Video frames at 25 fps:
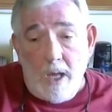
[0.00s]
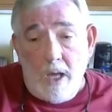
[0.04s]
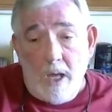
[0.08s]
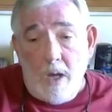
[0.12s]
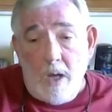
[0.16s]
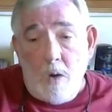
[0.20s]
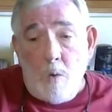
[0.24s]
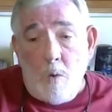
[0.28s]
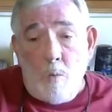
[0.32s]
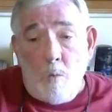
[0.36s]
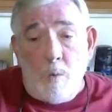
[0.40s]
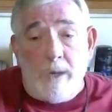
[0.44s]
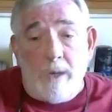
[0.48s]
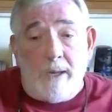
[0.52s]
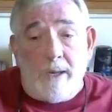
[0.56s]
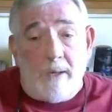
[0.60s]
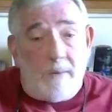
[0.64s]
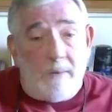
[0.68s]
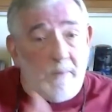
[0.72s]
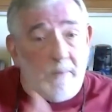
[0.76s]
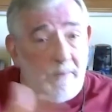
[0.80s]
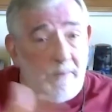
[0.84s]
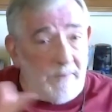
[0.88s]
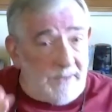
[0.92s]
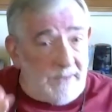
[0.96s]

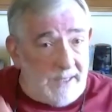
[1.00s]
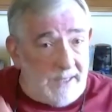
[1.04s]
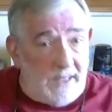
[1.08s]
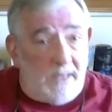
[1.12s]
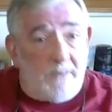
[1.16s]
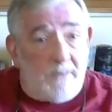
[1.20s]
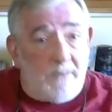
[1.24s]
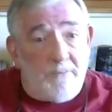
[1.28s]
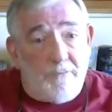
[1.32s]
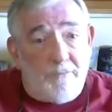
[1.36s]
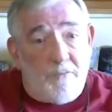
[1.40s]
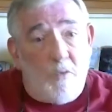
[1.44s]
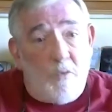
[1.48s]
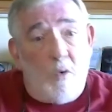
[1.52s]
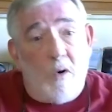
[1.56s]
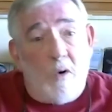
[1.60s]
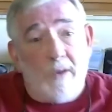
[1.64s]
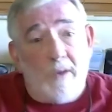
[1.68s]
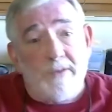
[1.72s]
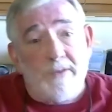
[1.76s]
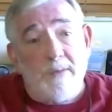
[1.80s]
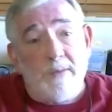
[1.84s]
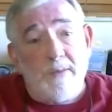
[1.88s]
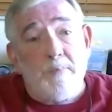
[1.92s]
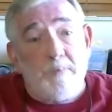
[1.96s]
we did it for
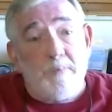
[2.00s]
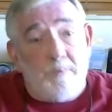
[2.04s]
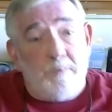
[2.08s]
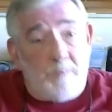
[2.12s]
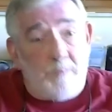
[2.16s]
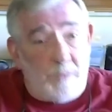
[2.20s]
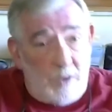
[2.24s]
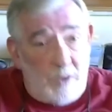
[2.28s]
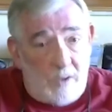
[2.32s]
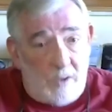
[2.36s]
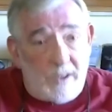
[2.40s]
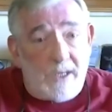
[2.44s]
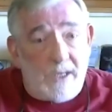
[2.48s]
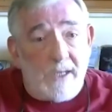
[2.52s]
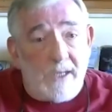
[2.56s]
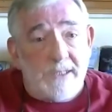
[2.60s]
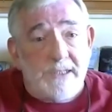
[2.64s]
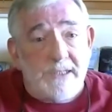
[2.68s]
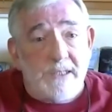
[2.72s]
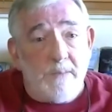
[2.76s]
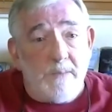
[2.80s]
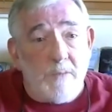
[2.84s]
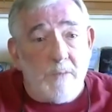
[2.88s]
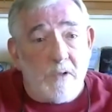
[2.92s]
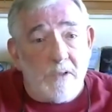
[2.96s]
your
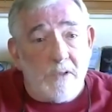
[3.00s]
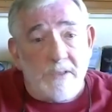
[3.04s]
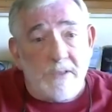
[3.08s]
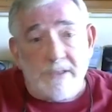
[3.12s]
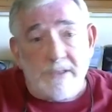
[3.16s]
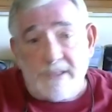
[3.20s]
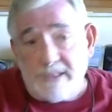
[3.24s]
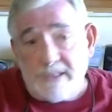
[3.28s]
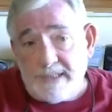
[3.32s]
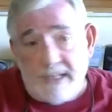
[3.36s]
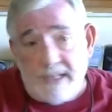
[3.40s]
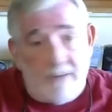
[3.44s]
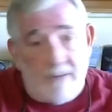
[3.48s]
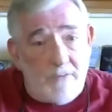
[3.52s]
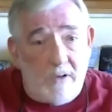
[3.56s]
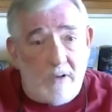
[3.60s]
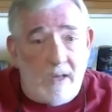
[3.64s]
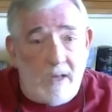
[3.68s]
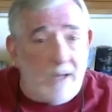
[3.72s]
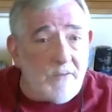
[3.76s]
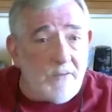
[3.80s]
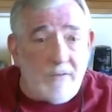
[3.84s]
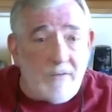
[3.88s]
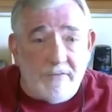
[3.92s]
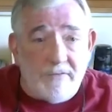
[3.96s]
customers, the several
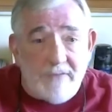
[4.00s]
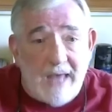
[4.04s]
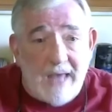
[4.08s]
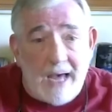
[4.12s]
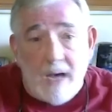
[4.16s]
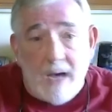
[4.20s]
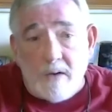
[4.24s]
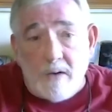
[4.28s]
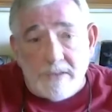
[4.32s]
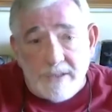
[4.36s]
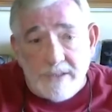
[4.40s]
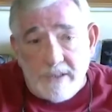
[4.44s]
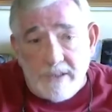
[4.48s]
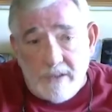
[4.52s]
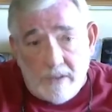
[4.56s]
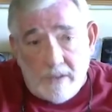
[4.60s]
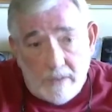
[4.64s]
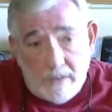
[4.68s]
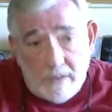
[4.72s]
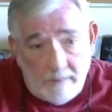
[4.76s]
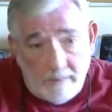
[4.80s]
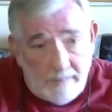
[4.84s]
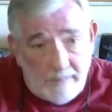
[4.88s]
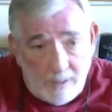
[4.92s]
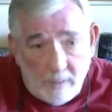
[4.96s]
100,000
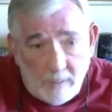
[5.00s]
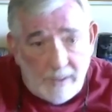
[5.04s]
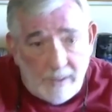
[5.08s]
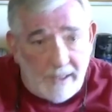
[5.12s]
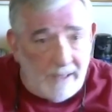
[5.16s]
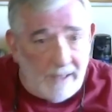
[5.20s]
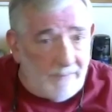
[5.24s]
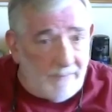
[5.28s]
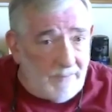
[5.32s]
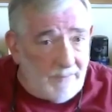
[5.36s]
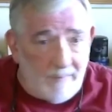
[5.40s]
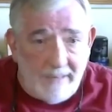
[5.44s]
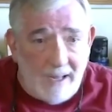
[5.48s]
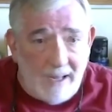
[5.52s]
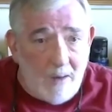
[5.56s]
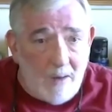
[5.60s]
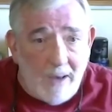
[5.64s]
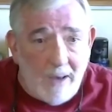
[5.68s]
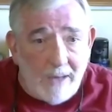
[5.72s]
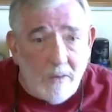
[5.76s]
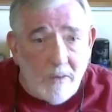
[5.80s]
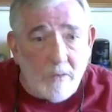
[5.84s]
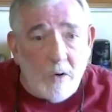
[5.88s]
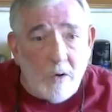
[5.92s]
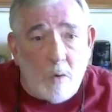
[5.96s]
or 1 million of them now, I
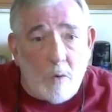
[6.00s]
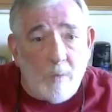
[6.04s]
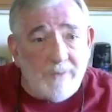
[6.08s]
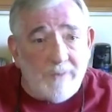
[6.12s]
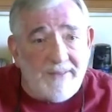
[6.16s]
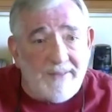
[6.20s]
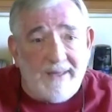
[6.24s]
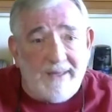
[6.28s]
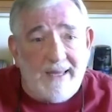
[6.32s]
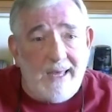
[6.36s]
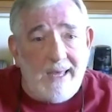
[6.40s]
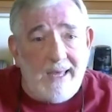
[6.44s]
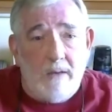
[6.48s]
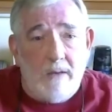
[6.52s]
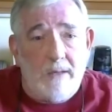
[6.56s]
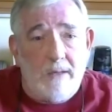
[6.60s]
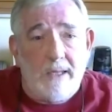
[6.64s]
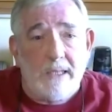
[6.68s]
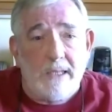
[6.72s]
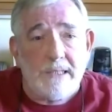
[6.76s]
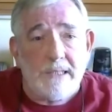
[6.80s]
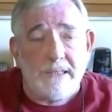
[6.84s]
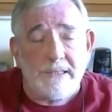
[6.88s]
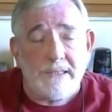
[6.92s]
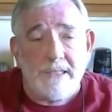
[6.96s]
don't know what the count
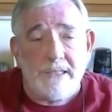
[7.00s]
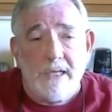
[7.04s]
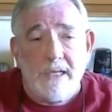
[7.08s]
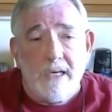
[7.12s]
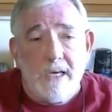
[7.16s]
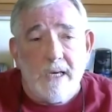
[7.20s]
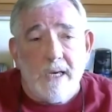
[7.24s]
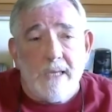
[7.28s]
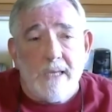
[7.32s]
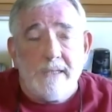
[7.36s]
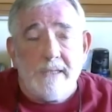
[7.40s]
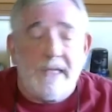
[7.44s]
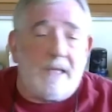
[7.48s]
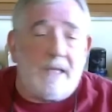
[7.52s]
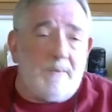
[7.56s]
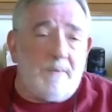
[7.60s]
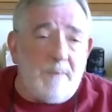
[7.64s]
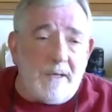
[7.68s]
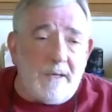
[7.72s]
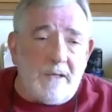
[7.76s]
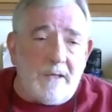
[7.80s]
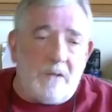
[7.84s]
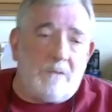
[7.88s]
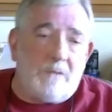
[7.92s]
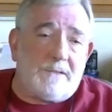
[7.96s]
is, that have
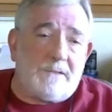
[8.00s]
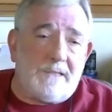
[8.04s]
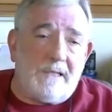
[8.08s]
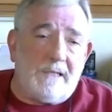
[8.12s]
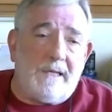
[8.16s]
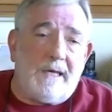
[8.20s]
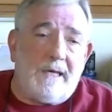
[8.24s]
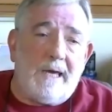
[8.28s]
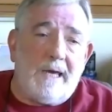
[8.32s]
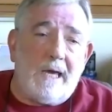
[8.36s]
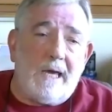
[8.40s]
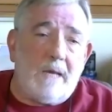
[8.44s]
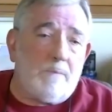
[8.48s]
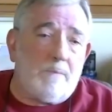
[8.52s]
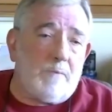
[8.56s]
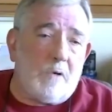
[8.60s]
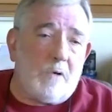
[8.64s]
been using the Ant Pro